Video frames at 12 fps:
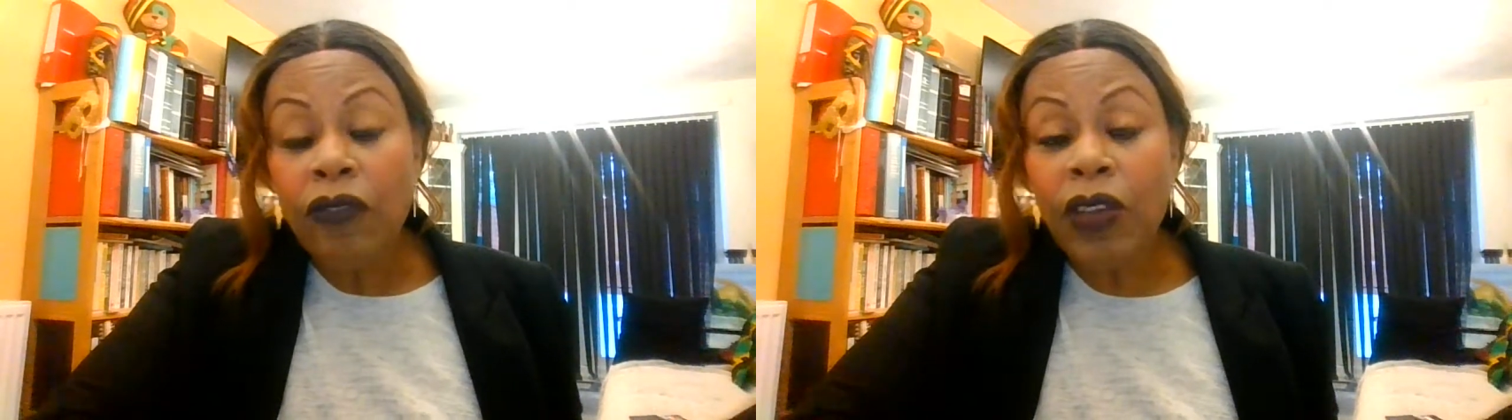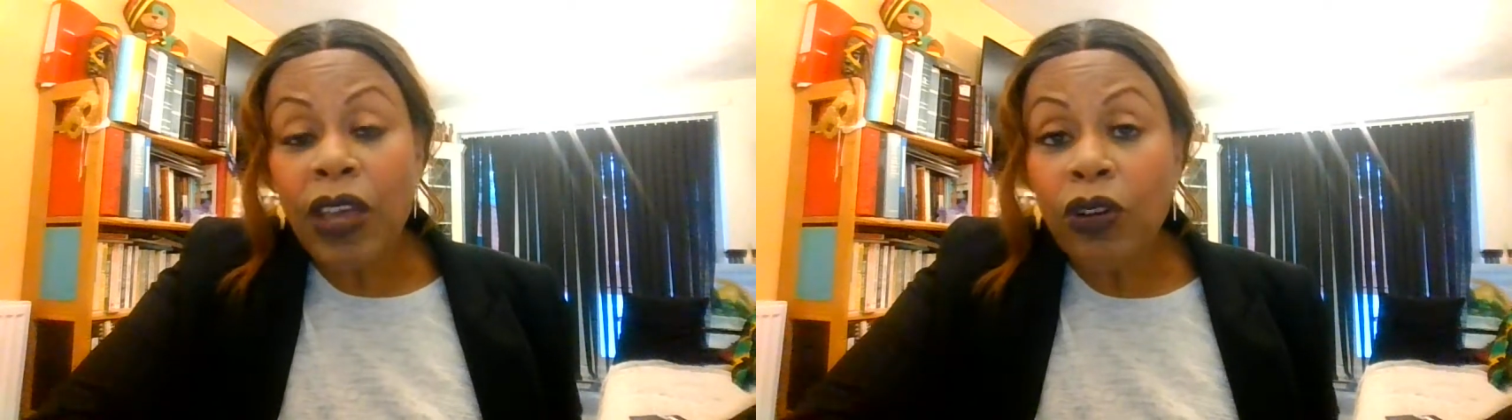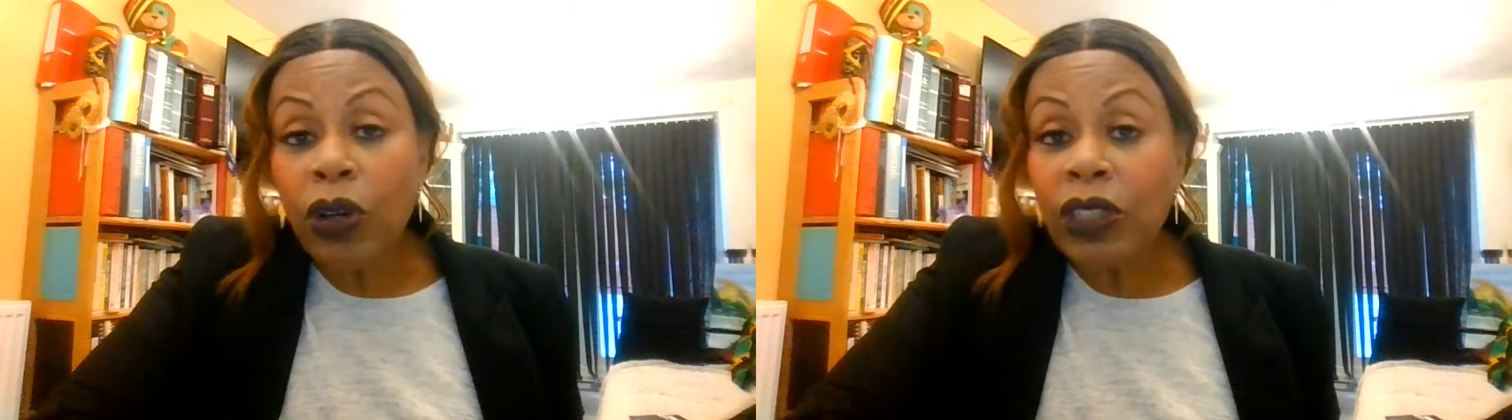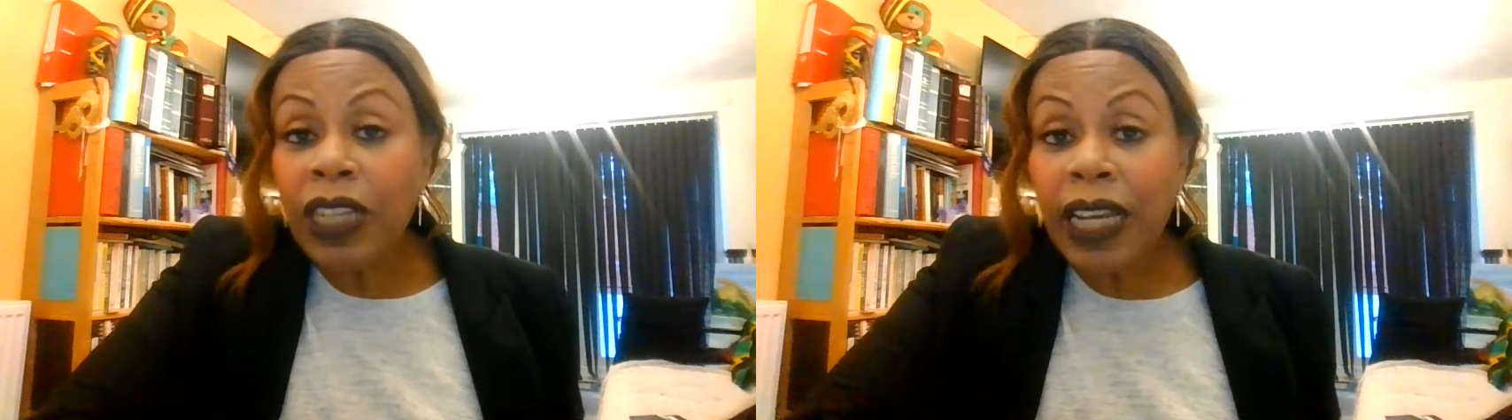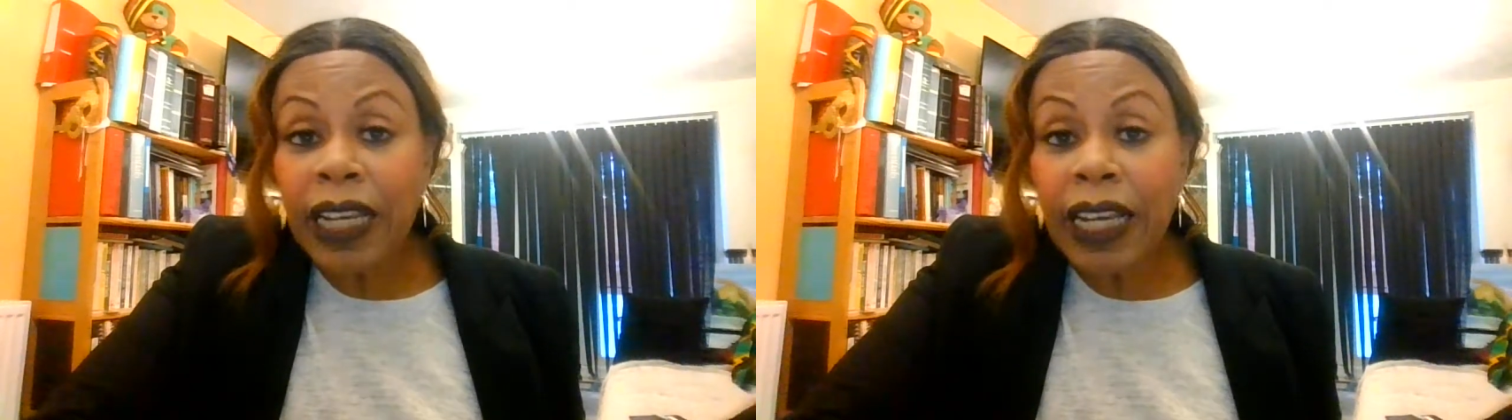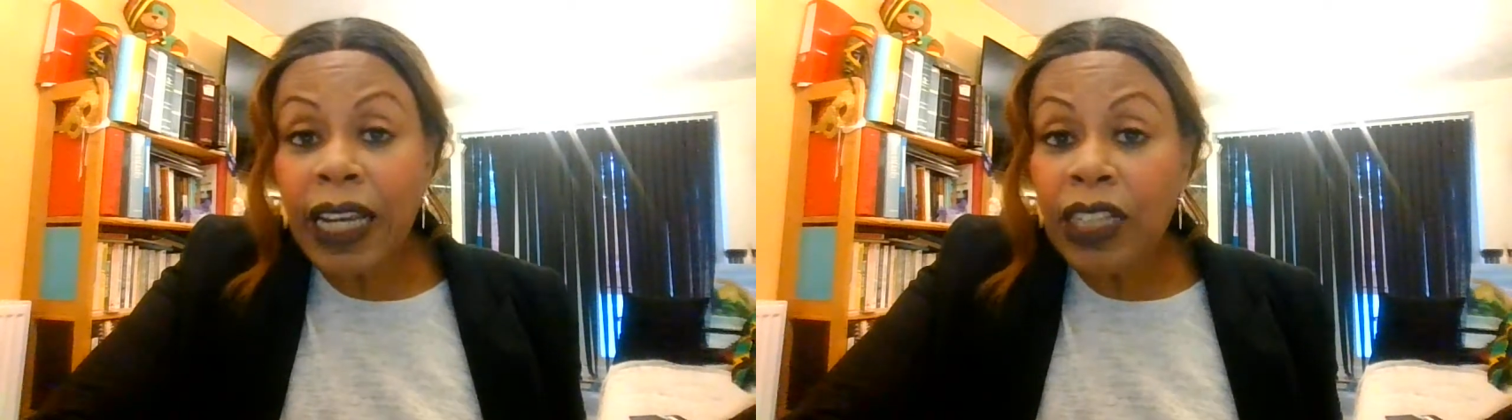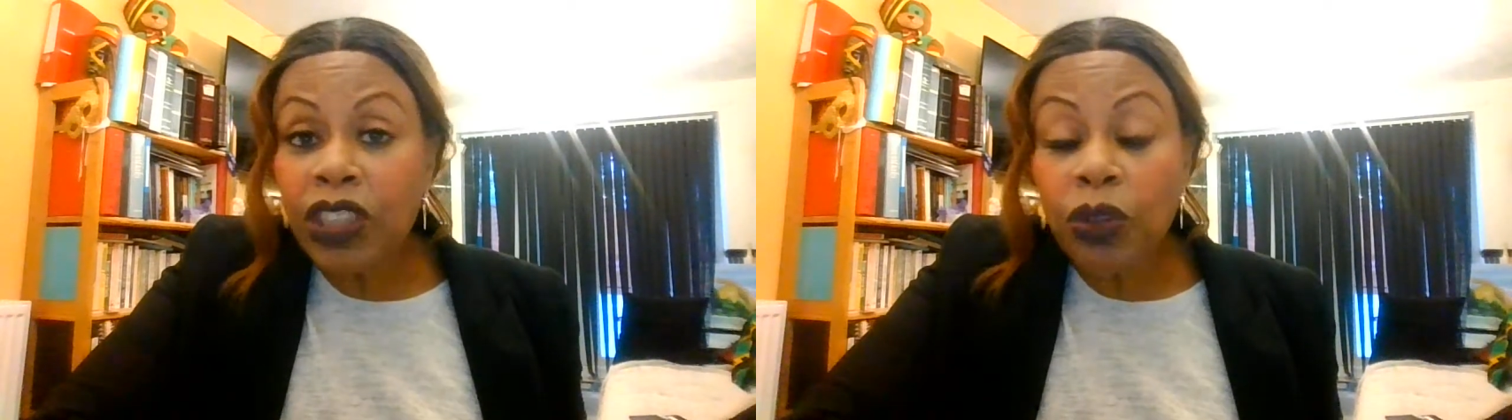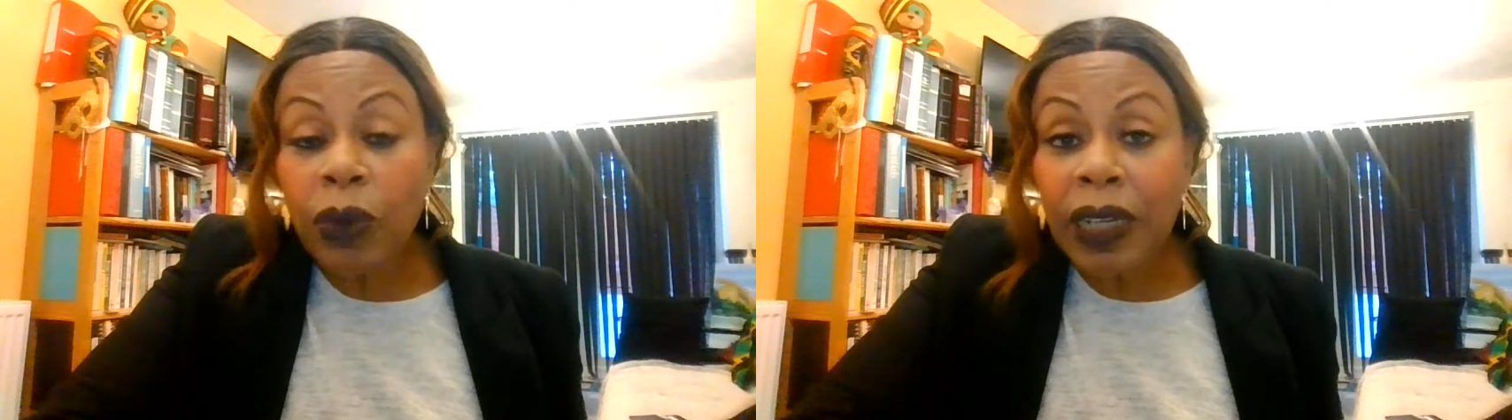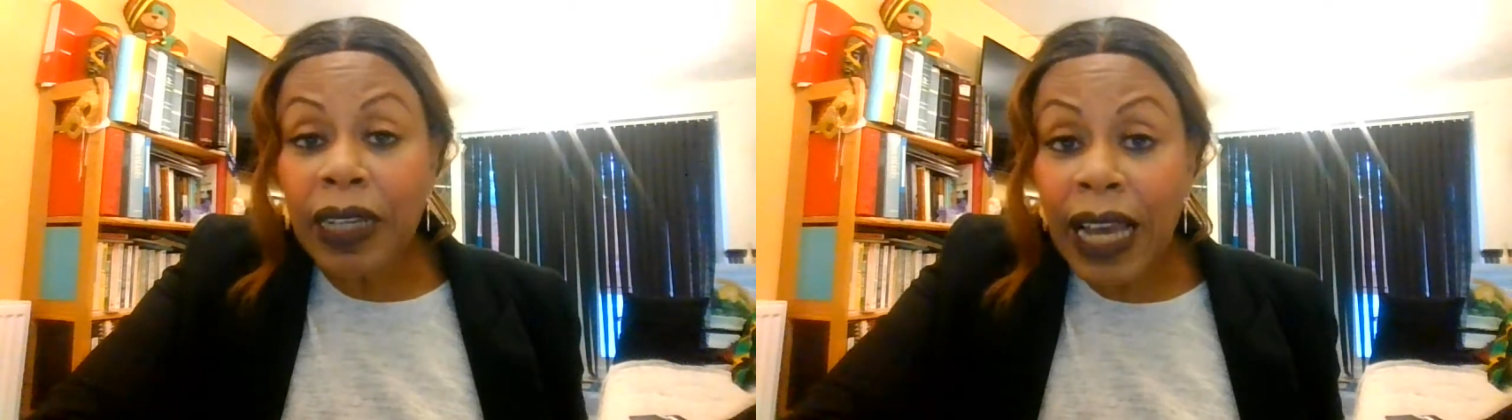they're not taking
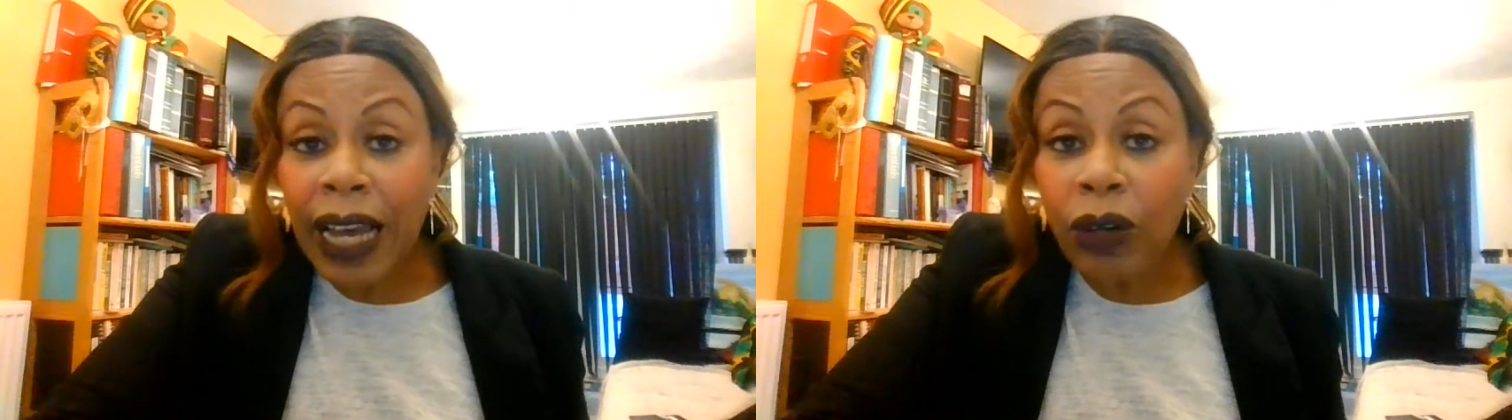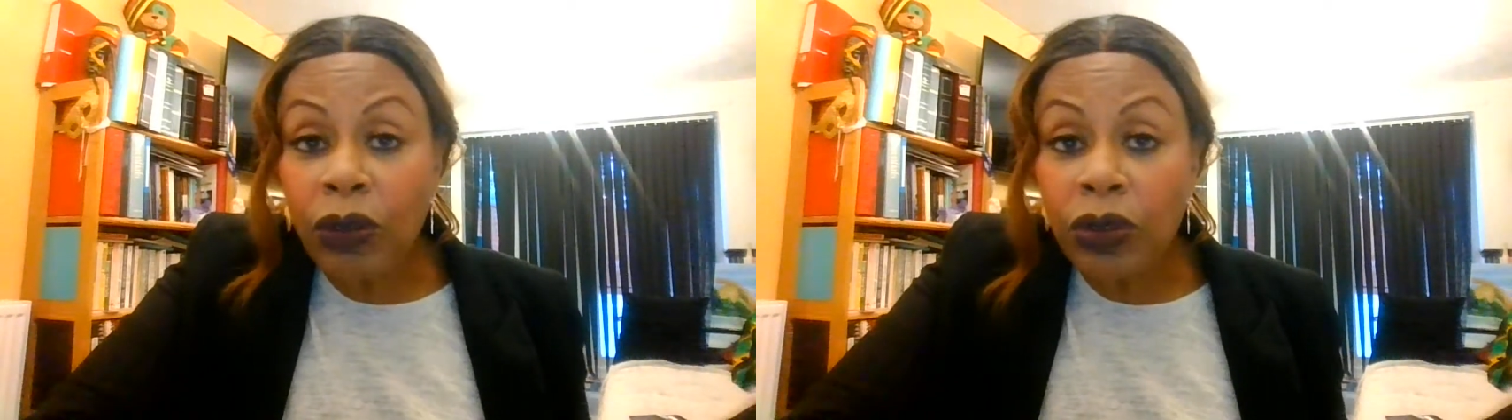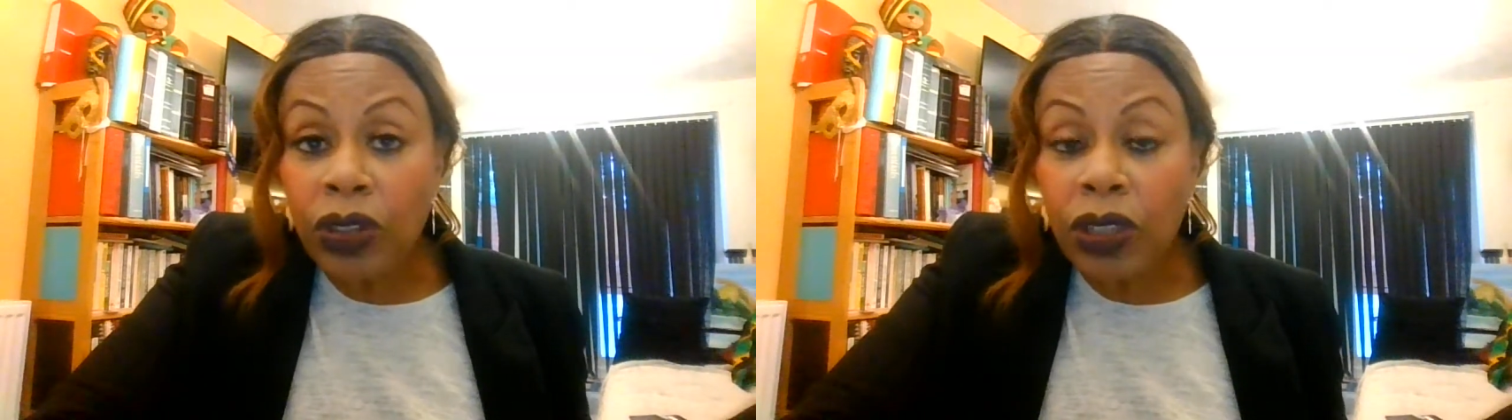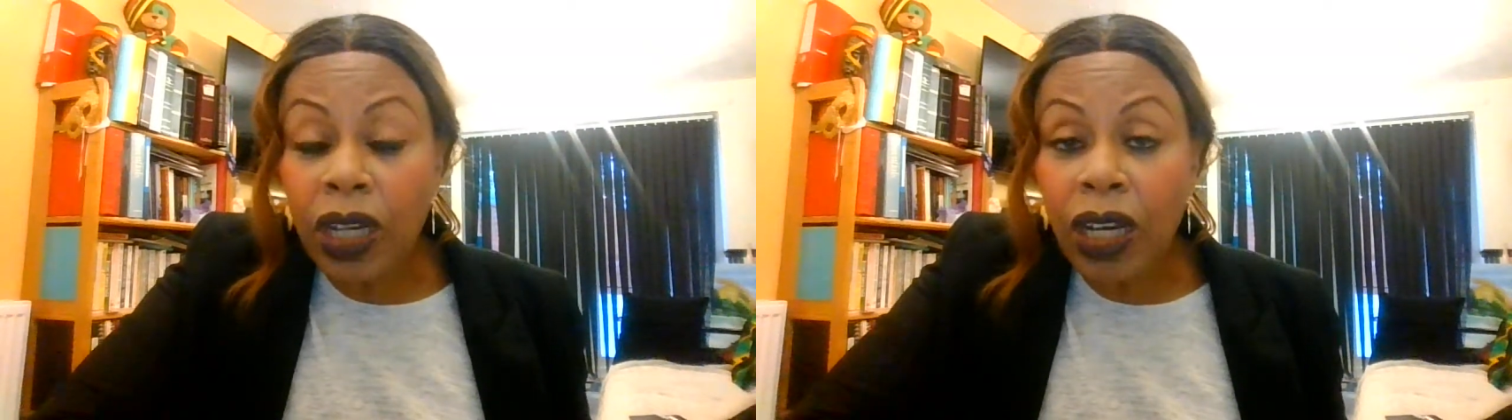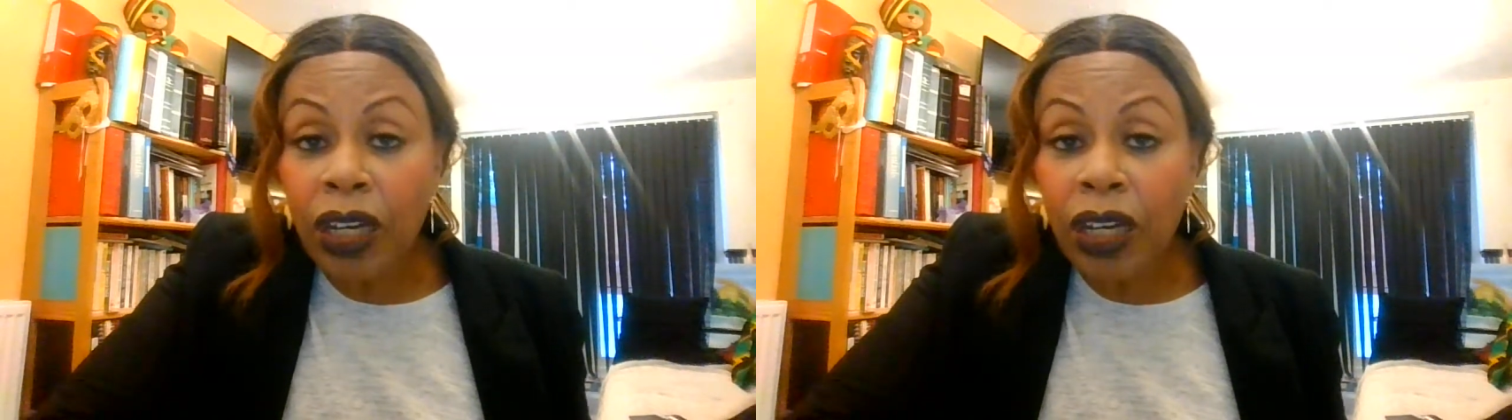into account